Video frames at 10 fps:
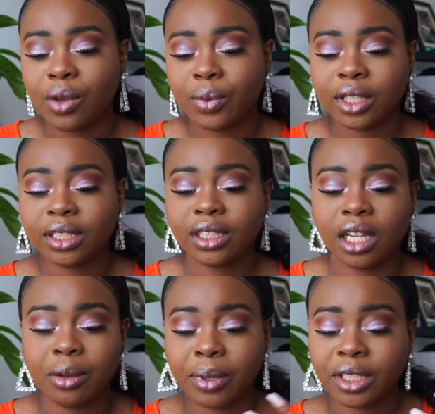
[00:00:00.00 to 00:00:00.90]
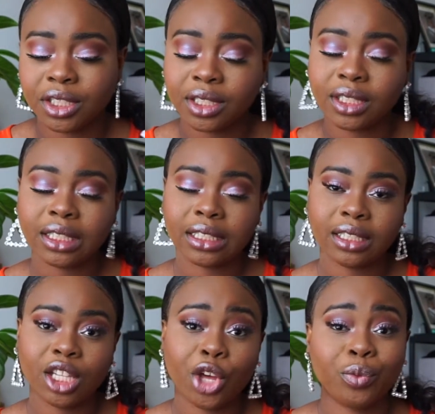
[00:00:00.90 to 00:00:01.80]
with their celebrations and
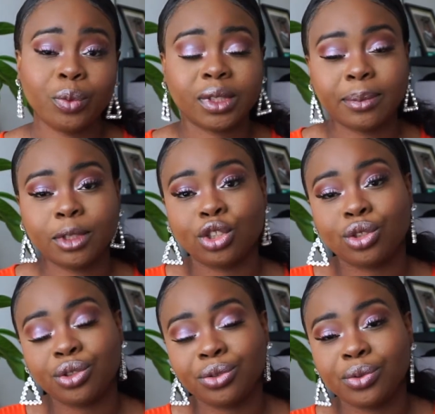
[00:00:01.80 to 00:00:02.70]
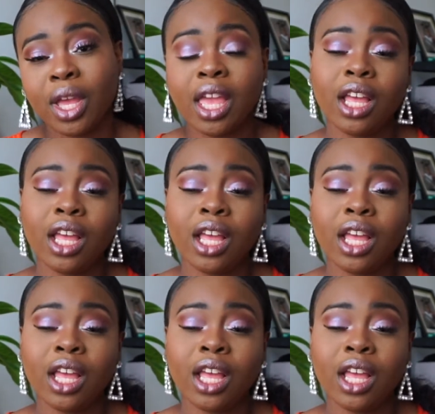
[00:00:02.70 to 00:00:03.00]
stuff, we was able to do